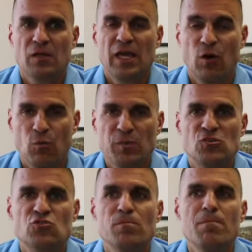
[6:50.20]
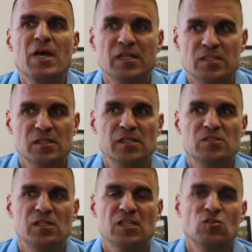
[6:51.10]
helped me tremendously
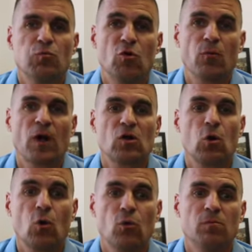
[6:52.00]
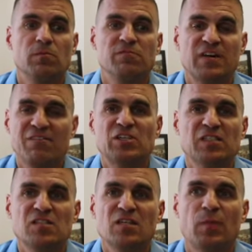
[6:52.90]
to get to a point where I could hold
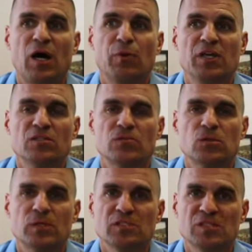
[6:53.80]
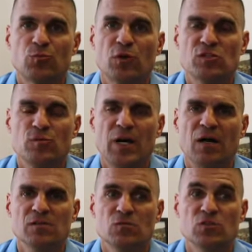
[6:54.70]
519 mile pace for 26.2
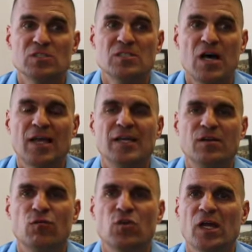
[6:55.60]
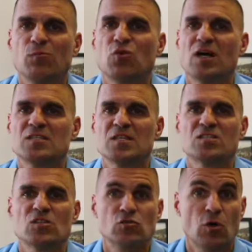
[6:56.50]
miles. It was not an overnight process,
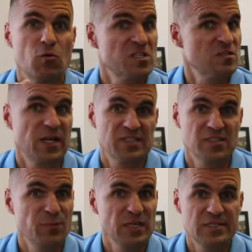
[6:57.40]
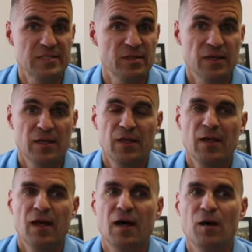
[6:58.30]
so don't expect it to be easy.
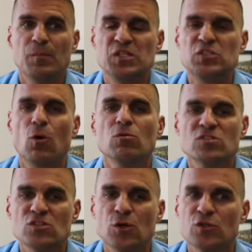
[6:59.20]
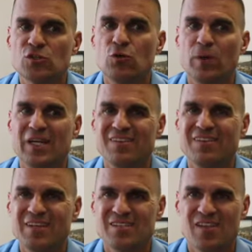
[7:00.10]
But don't start doing
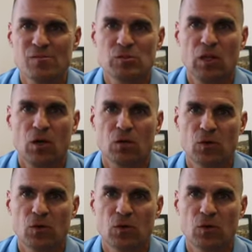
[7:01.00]
these types of long